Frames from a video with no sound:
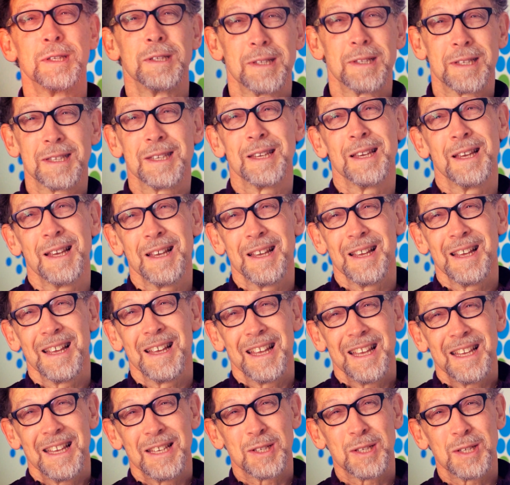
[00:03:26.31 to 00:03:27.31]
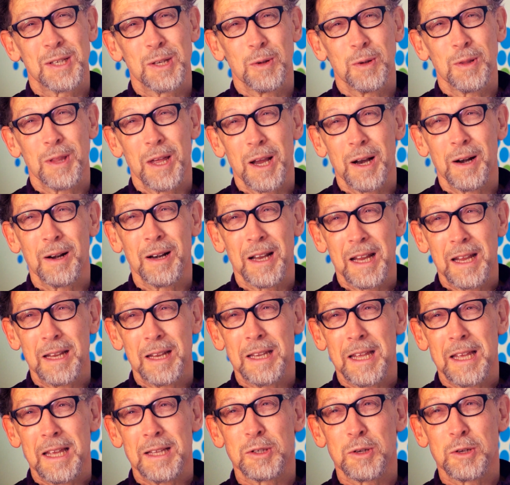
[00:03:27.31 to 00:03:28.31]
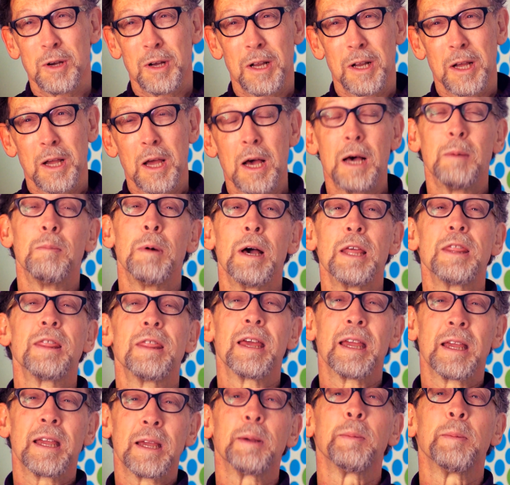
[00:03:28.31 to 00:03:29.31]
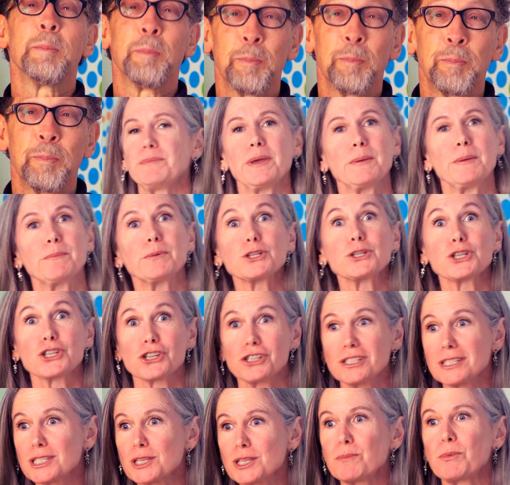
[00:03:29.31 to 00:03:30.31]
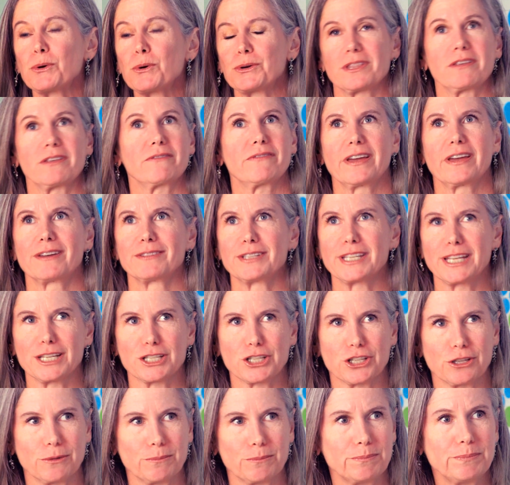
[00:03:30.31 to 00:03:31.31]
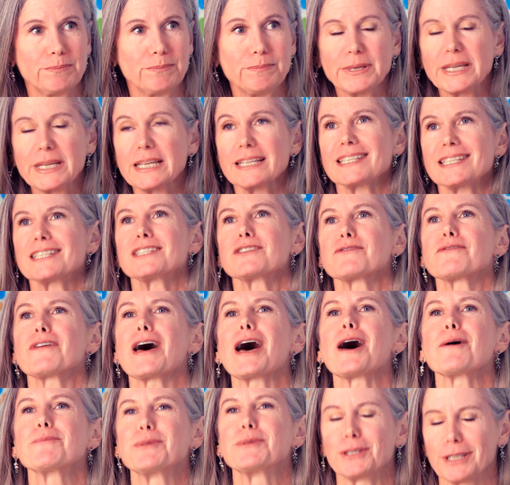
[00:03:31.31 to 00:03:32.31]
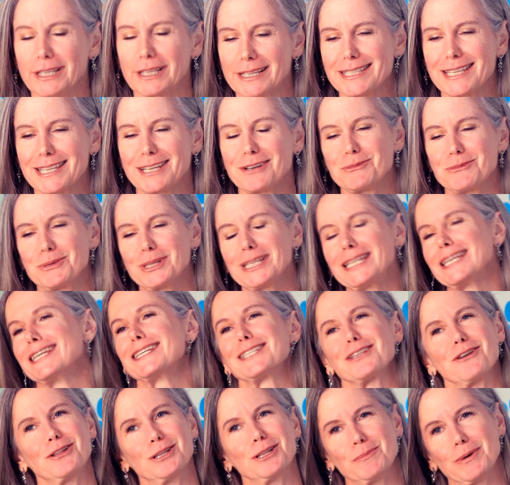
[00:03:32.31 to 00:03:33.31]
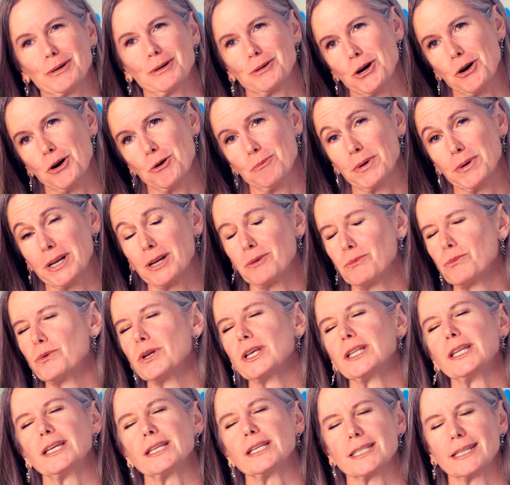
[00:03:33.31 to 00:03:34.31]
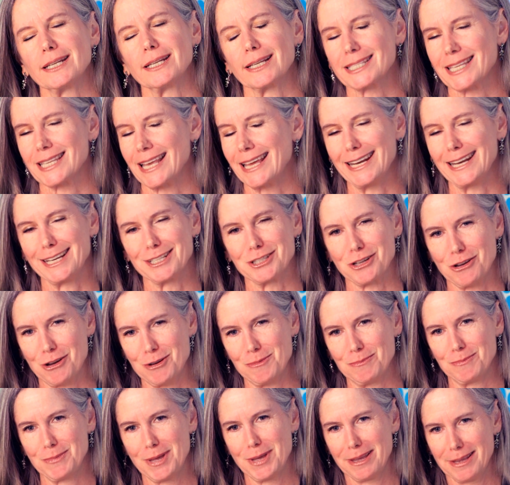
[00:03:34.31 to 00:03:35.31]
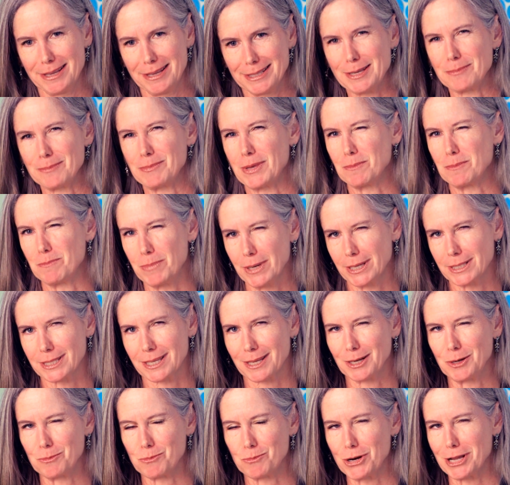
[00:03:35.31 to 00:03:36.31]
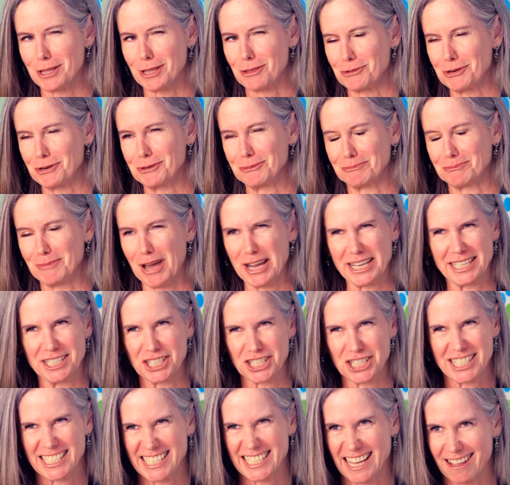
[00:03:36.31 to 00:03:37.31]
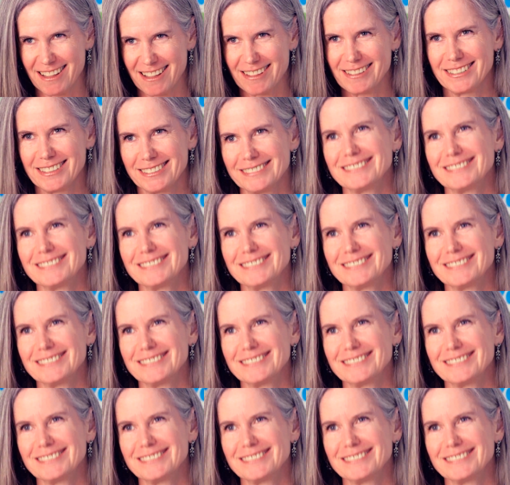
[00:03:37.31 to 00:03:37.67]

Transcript: is still there. It's going to come, I think. People should support the foundation because it's fabulous and it really is all about hope and it really is an exciting time. Something big is going to break through. I can just tell.